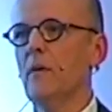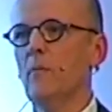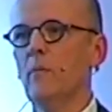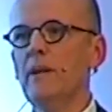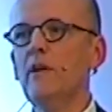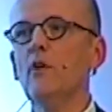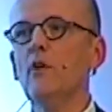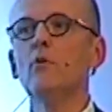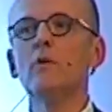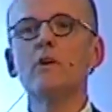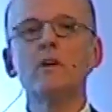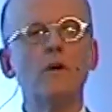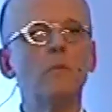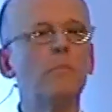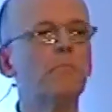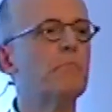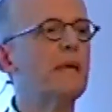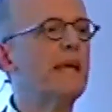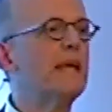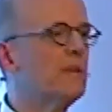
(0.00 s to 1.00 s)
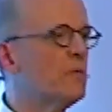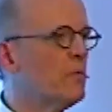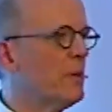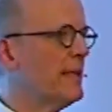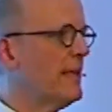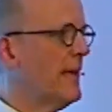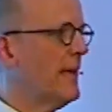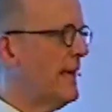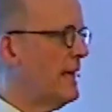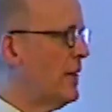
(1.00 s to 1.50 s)
We don't compete
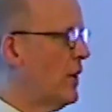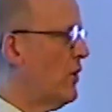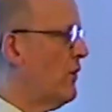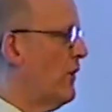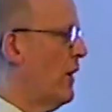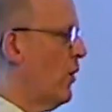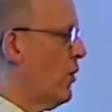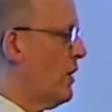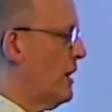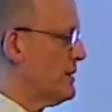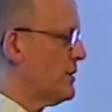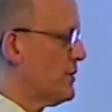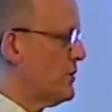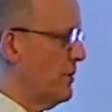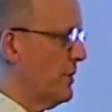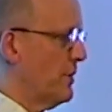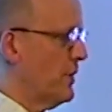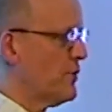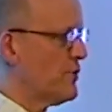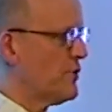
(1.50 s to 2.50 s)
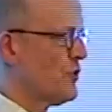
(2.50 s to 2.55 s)
with any of our customers,